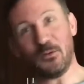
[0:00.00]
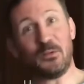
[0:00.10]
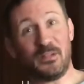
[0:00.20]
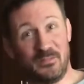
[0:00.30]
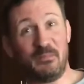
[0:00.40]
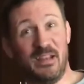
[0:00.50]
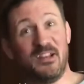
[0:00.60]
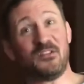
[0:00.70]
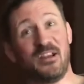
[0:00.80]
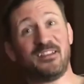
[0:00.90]
So it's been
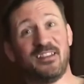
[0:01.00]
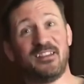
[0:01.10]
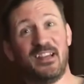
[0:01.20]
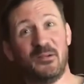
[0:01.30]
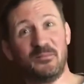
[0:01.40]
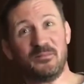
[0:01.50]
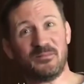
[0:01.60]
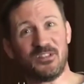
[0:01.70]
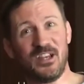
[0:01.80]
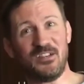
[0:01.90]
interesting to see him
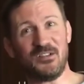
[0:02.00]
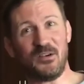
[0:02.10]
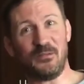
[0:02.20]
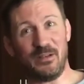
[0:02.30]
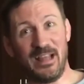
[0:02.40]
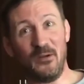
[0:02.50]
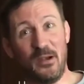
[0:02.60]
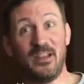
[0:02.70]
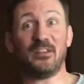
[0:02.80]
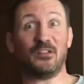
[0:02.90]
change over in that
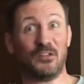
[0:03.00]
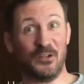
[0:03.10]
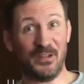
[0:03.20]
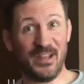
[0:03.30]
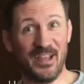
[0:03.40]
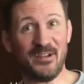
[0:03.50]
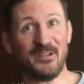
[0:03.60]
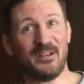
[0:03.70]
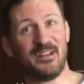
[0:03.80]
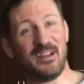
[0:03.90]
way. He's a son
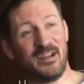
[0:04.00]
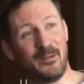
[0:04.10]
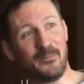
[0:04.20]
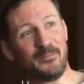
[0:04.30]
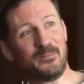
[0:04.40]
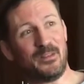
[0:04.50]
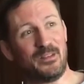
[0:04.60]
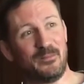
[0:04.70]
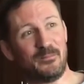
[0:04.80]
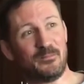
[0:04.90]
now,
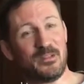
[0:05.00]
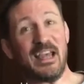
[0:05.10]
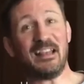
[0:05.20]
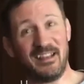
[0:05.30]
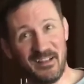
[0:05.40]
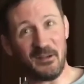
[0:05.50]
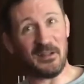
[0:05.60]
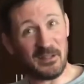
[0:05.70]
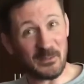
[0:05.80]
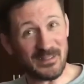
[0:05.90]
settling down
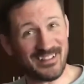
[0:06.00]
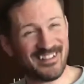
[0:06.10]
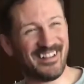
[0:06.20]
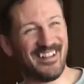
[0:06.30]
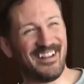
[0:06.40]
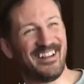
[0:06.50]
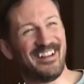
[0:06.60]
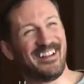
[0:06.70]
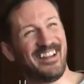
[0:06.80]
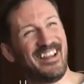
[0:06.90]
a little bit.
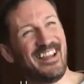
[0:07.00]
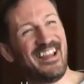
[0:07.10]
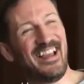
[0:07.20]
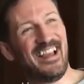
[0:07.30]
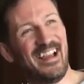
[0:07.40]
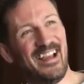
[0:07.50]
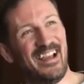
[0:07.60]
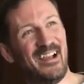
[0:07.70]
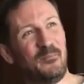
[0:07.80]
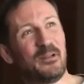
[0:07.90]

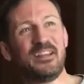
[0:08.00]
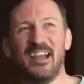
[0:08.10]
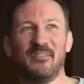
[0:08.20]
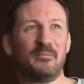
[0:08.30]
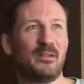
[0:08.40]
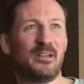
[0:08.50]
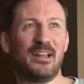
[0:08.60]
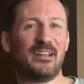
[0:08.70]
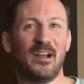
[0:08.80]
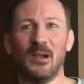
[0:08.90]
But yeah,
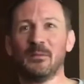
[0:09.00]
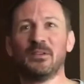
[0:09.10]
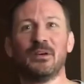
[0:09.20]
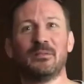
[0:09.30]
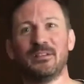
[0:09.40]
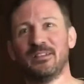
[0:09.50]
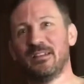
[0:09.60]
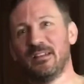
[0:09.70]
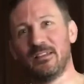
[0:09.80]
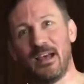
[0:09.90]
in terms of
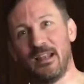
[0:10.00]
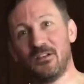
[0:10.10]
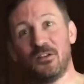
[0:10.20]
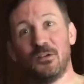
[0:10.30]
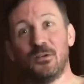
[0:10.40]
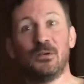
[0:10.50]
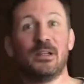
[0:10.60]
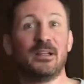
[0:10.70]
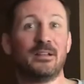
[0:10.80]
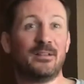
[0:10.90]
his attitude
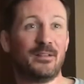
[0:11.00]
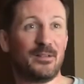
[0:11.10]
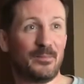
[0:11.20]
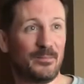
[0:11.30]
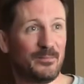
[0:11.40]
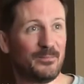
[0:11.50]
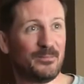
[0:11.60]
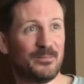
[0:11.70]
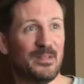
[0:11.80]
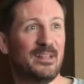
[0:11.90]
and
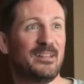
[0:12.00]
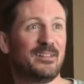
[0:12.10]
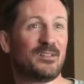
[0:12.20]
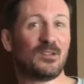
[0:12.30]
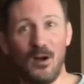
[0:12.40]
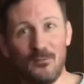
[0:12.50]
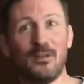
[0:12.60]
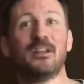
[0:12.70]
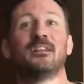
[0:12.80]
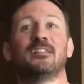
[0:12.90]
his
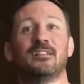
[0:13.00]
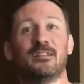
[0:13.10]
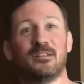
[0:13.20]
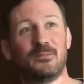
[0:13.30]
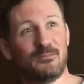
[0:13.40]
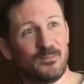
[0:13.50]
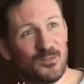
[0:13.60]
confidence and his,